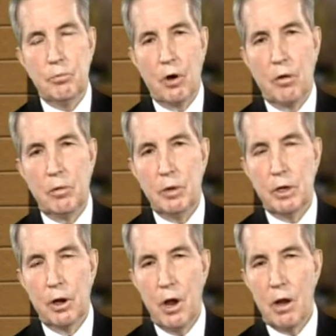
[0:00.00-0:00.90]
probably
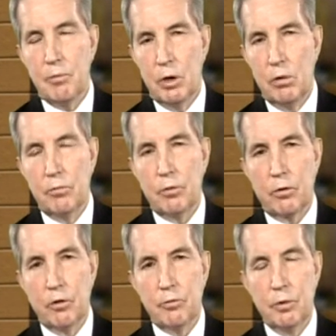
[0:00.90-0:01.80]
cannot be home for
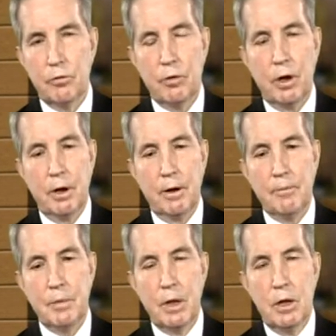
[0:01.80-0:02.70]
Christmas.
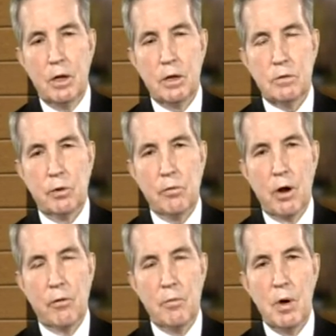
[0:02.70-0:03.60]
And we
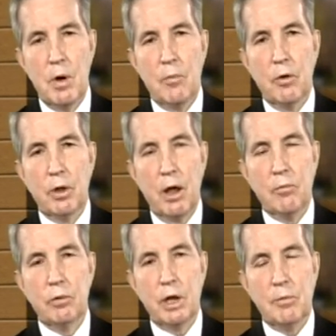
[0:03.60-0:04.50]
want to remember
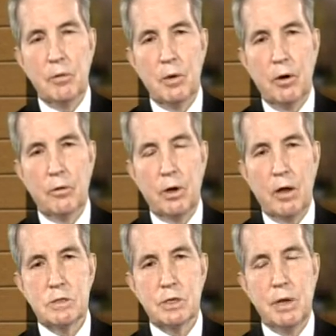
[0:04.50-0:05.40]
them, keep them in our
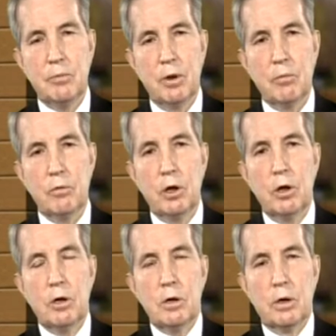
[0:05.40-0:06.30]
thoughts, keep them,
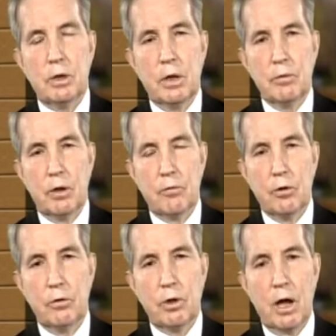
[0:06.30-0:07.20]
give
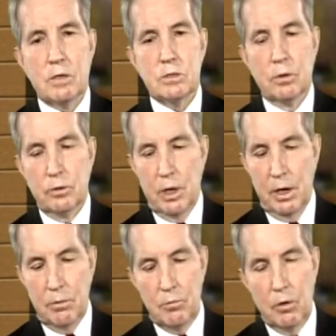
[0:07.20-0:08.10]
good thoughts so that
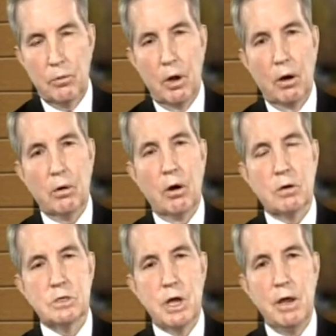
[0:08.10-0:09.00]
they
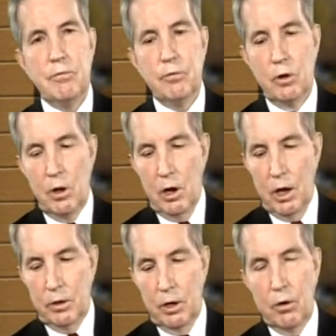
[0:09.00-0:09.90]
are safe
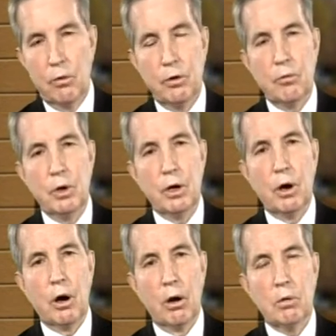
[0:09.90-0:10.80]
and they know that we
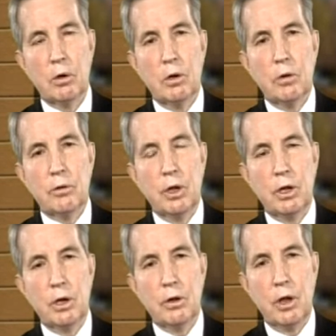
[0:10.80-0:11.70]
are
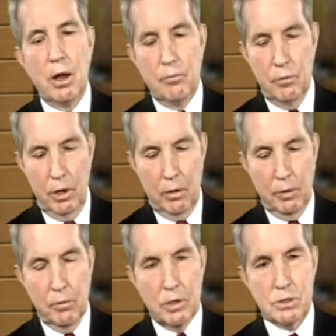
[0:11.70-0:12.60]
thinking of them and
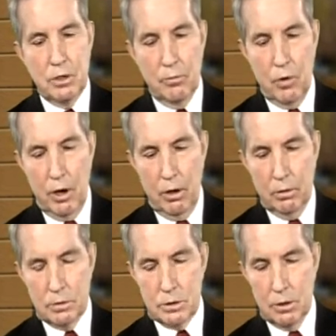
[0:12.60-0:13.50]
we wish them
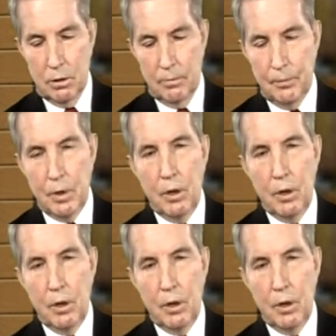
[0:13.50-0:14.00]
well. So